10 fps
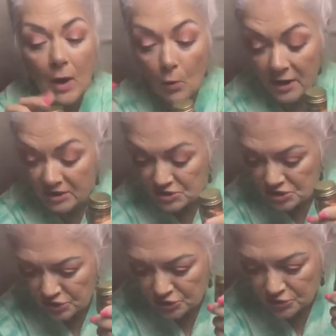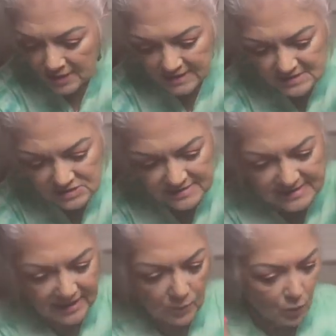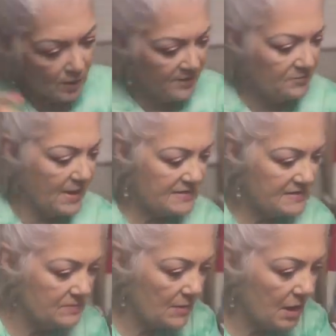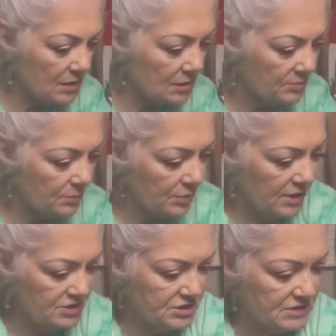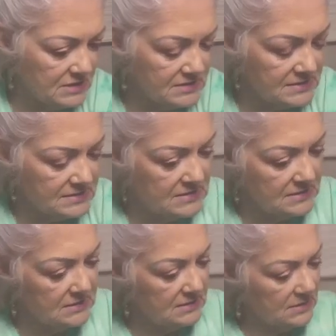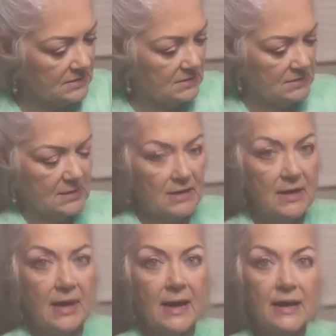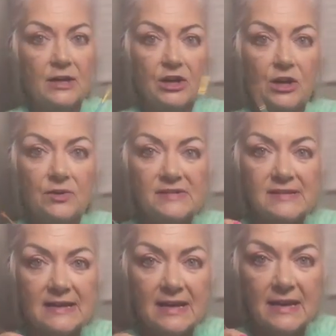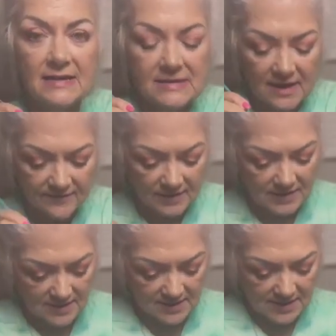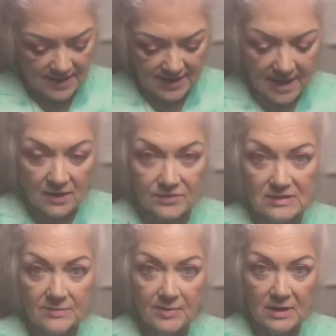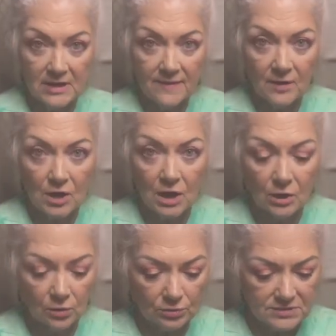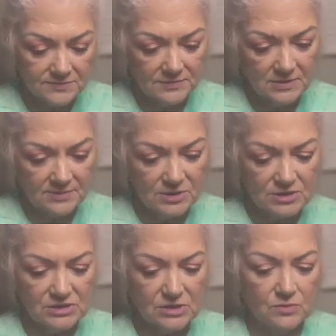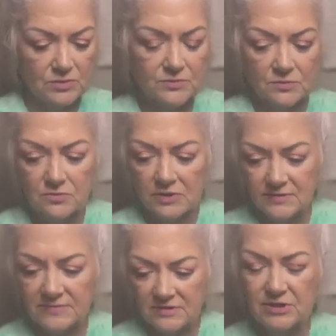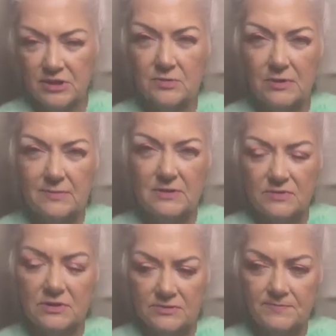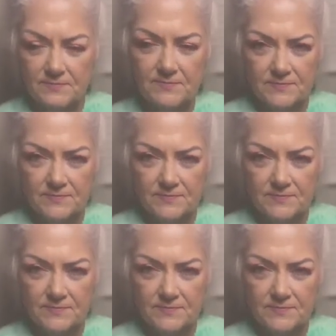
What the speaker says: What I want to do is to take one of my smaller brushes and use the end of it, and I'll dip it in the gold. Let me just do one real quick. I'll show you what I'm going to do.